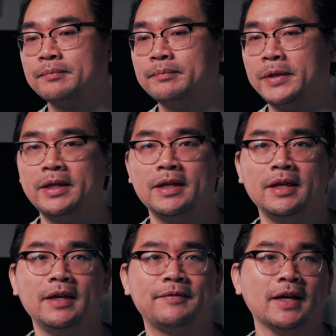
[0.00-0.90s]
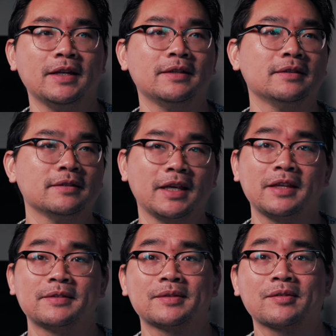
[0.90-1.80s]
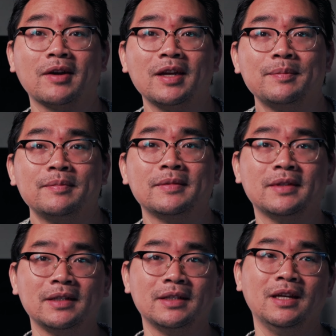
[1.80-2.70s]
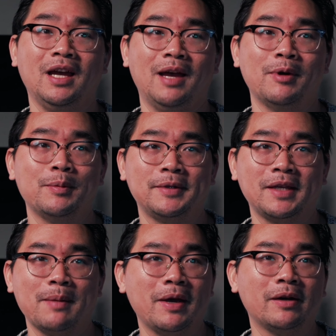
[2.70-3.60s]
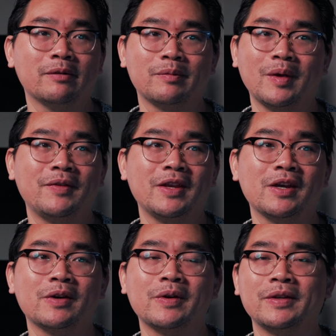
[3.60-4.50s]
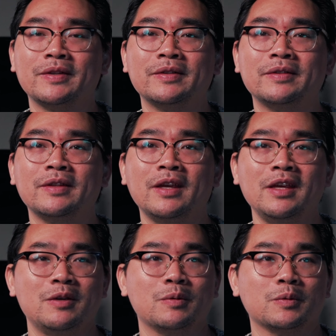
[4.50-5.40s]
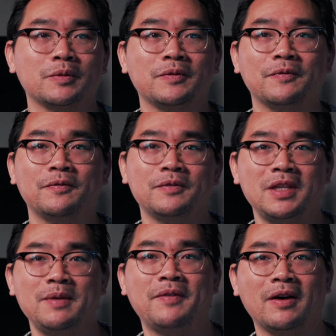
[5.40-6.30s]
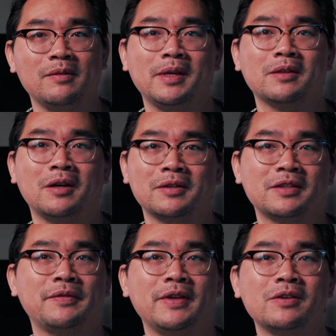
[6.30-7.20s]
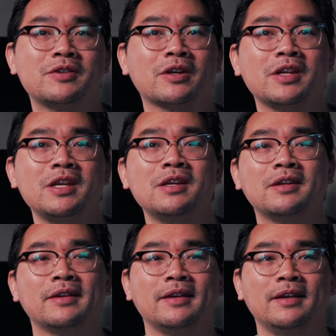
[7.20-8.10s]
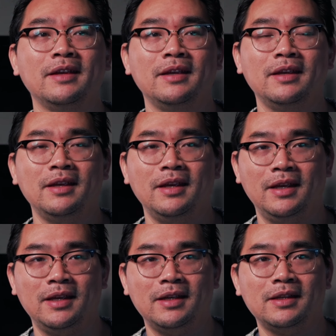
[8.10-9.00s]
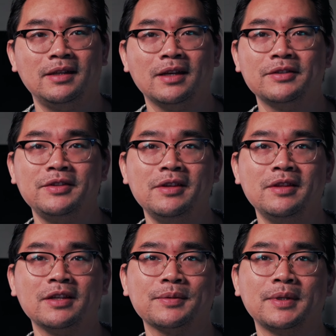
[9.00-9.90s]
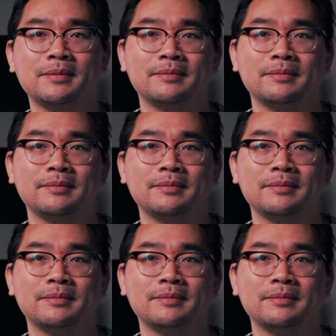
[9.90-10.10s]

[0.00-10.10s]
But if not, like and subscribe. I'm hoping to get better with my video, and you will keep following me along this video journey. And I'll see you in the next one.